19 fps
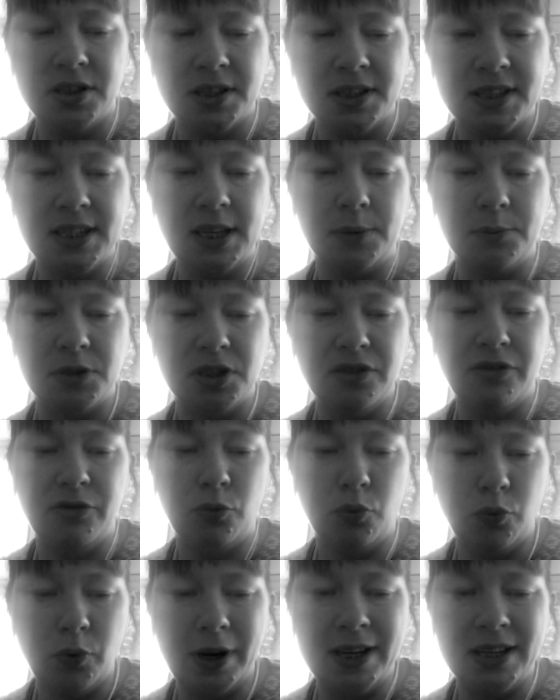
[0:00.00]
the deceptive
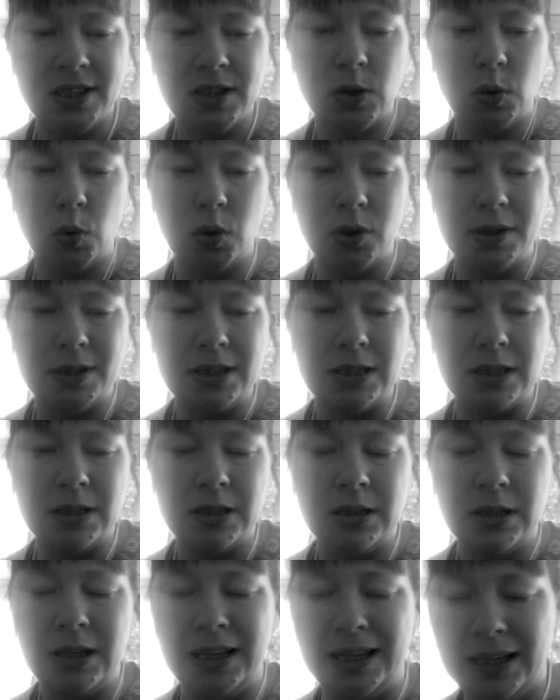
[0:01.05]

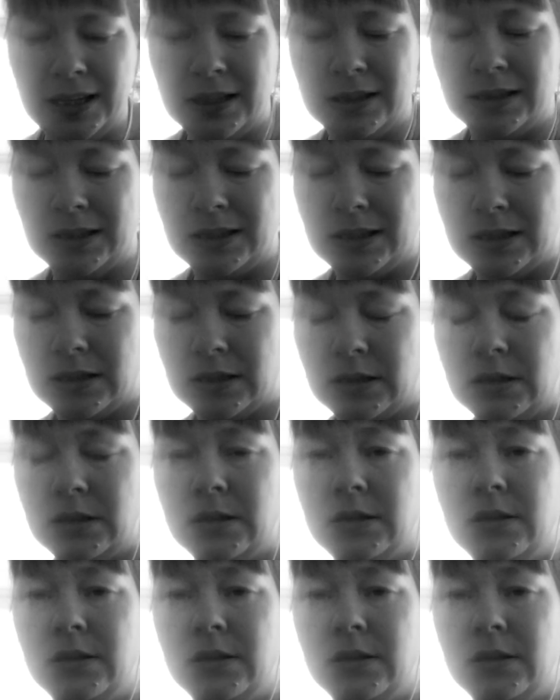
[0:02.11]
resource is